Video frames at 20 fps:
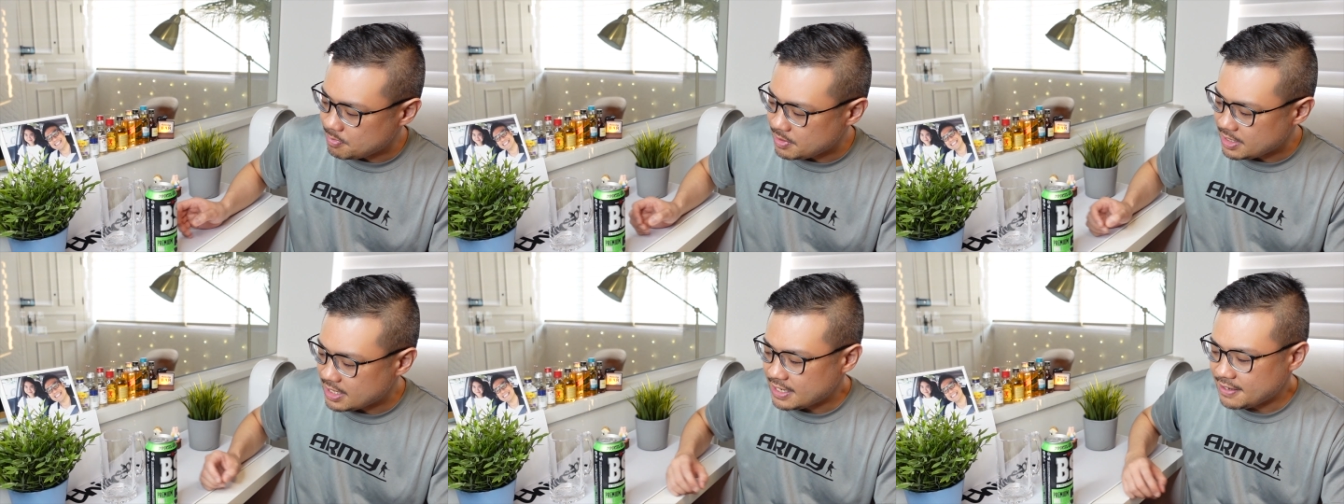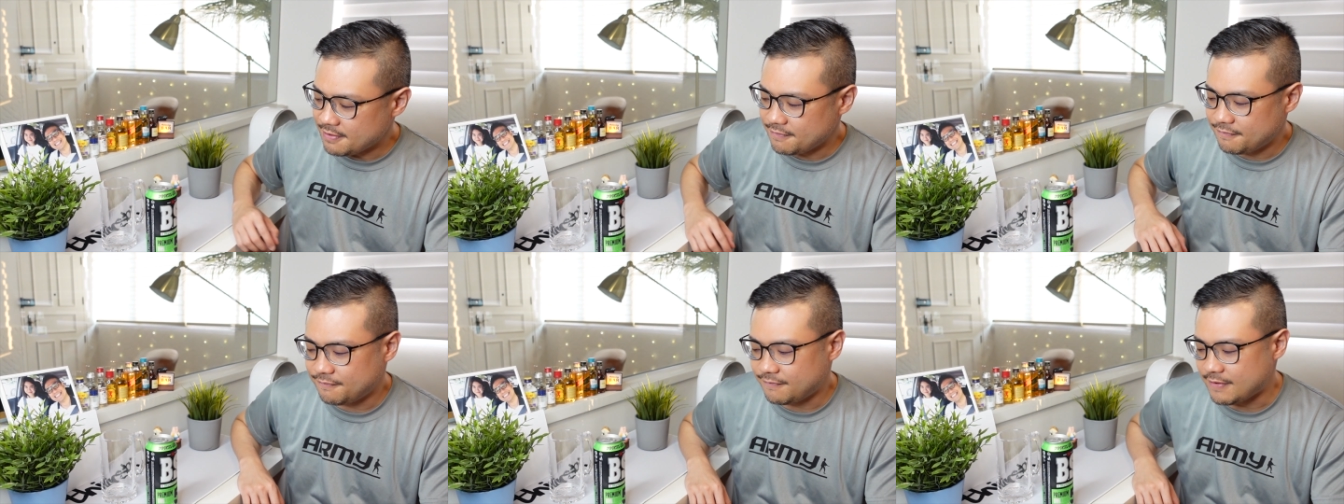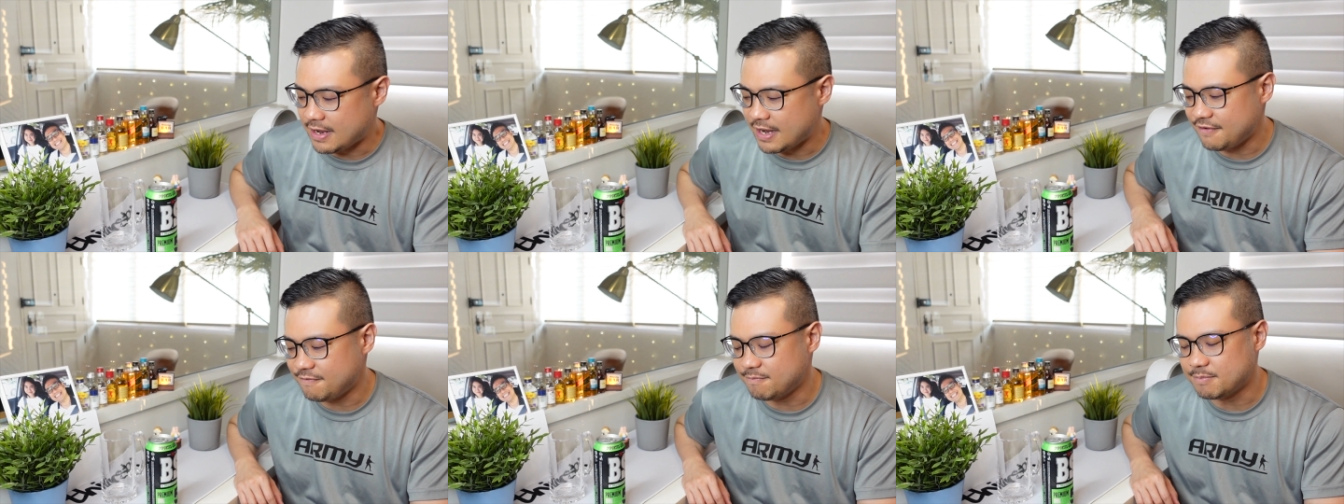beer
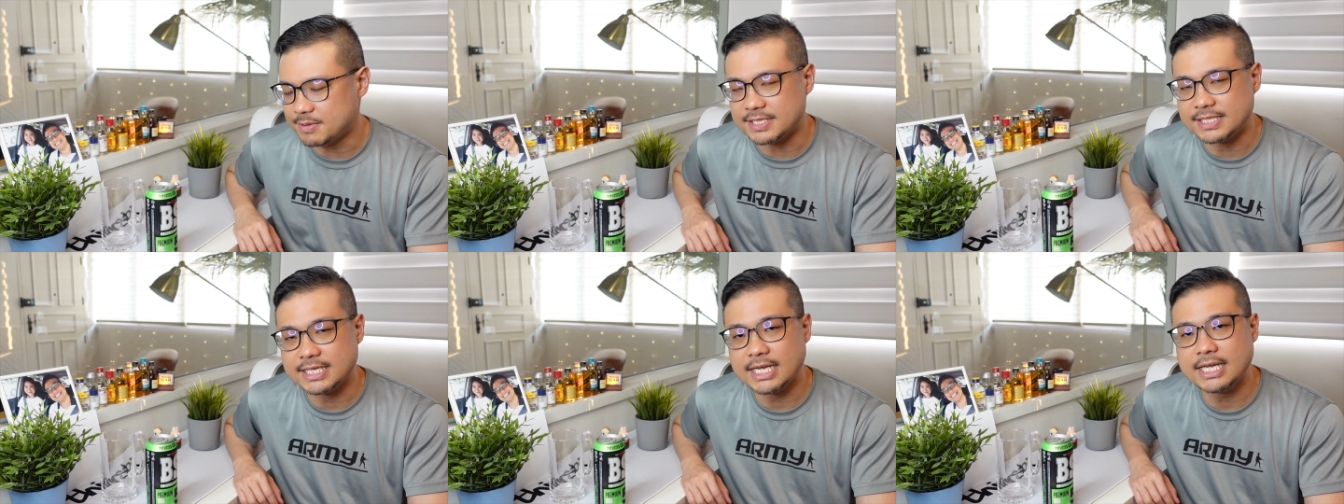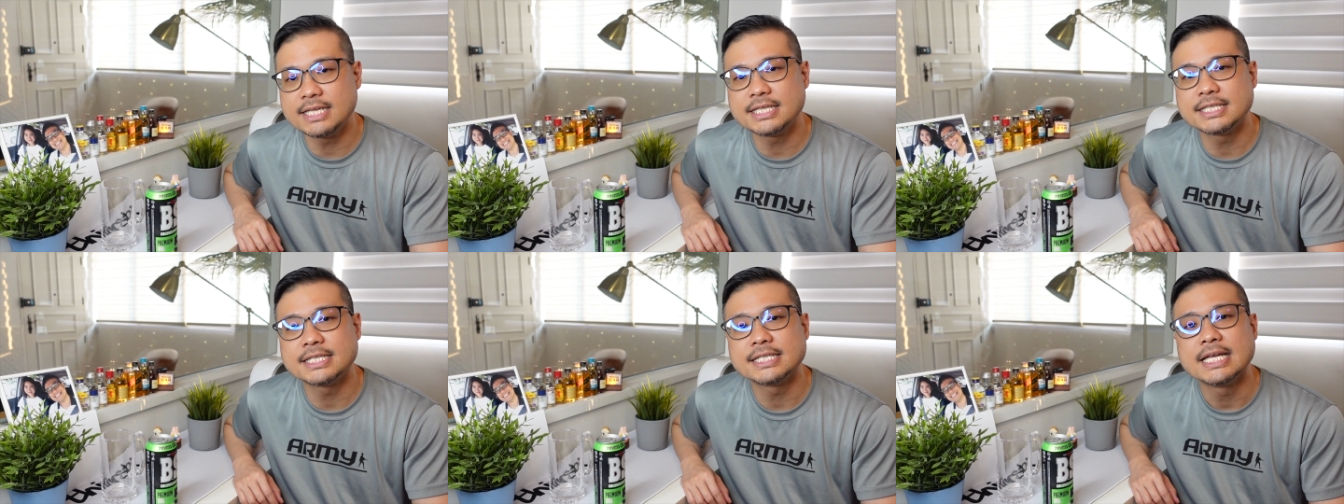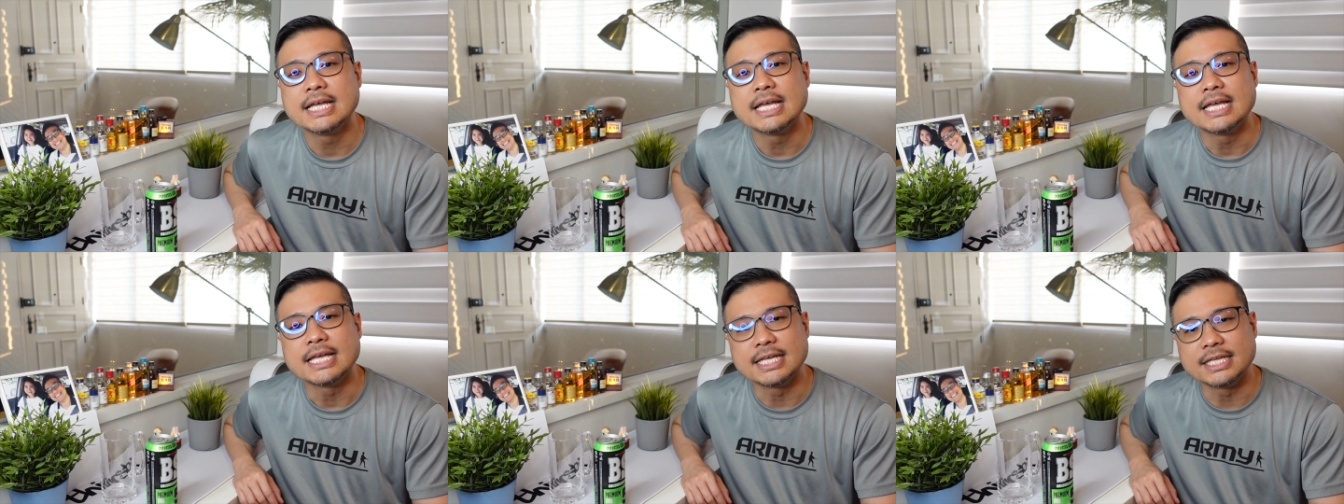5%
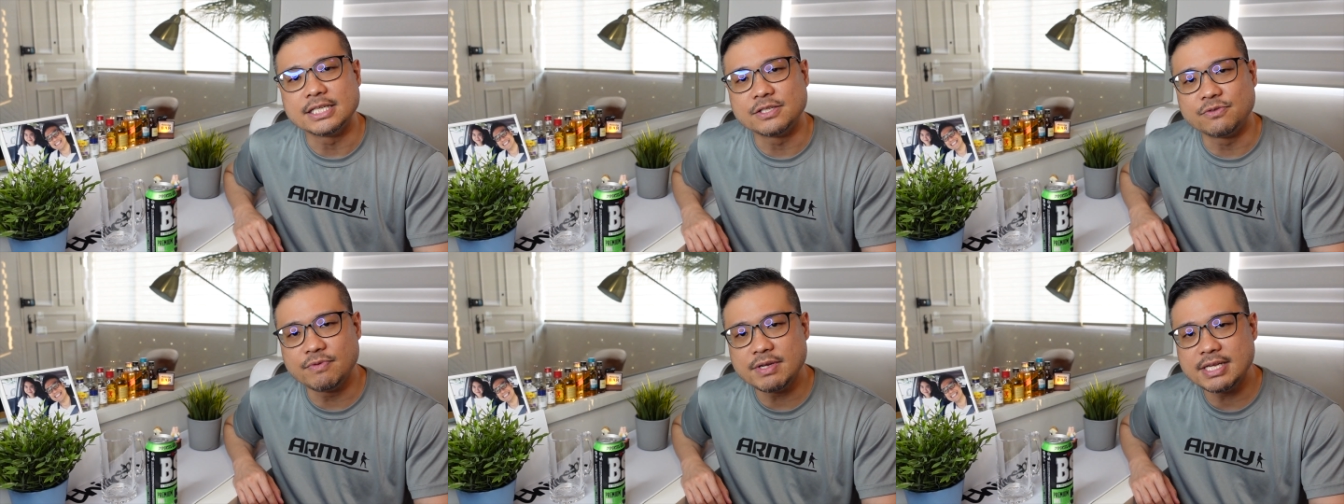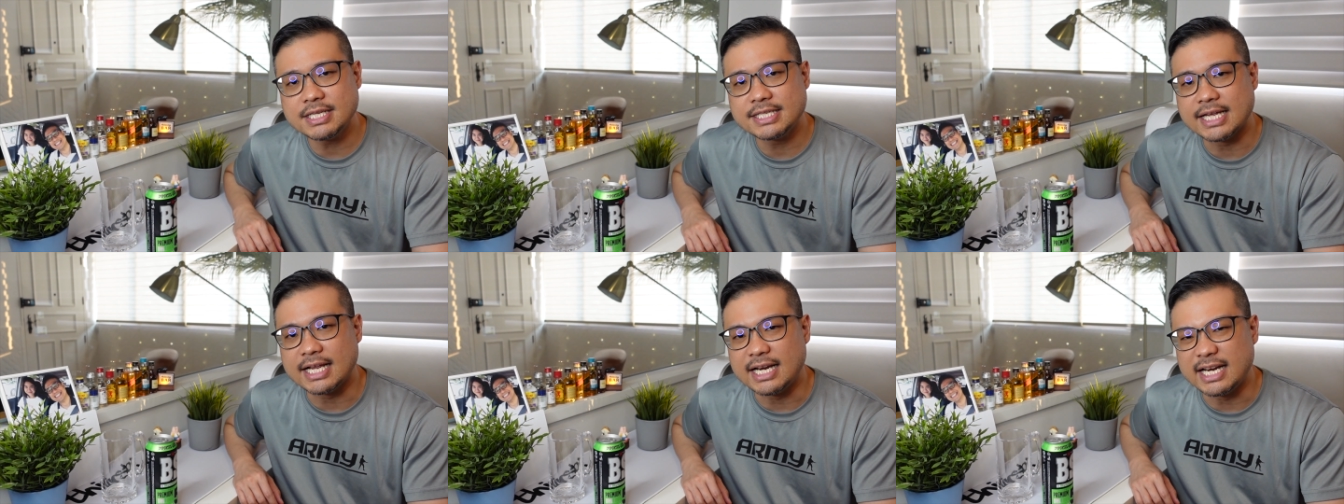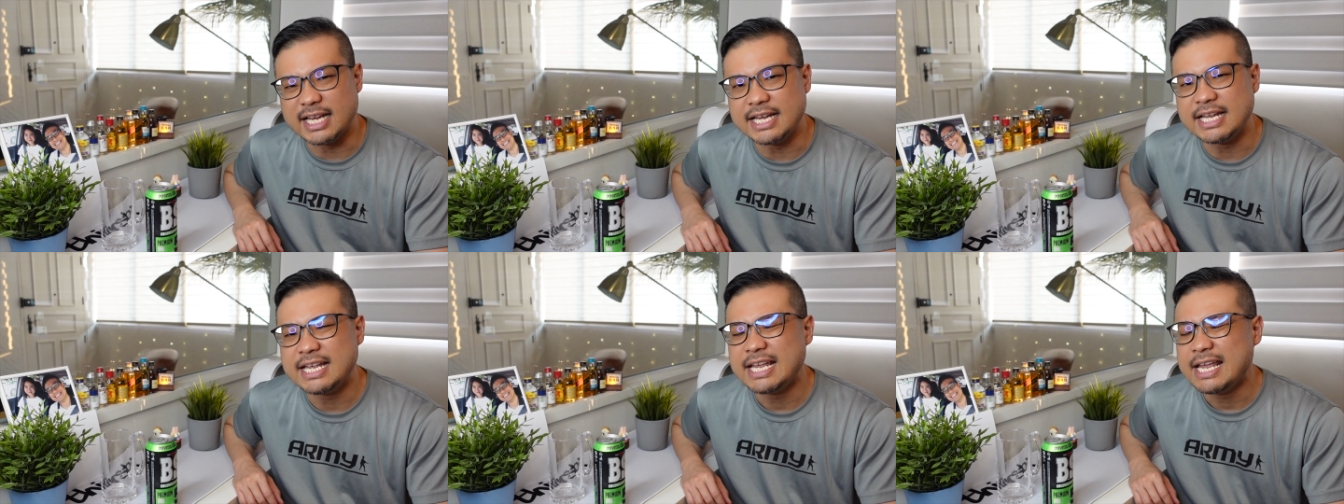is
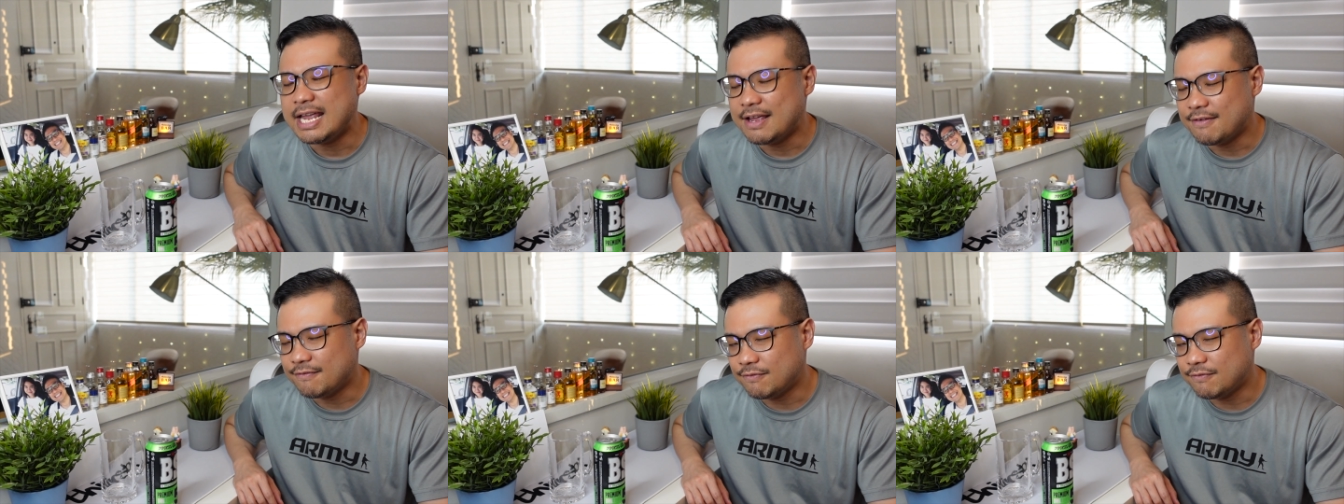retailing